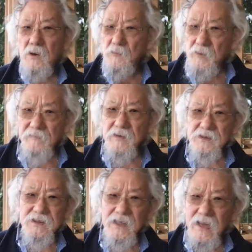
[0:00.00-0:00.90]

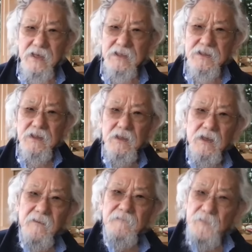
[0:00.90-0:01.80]
Rivers, lakes,
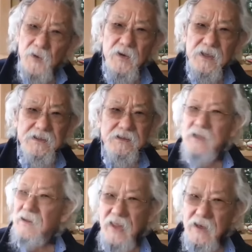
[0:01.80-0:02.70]

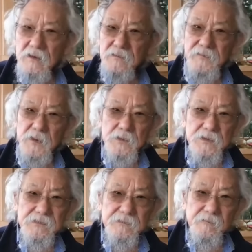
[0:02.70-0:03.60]
forests, they don't vote.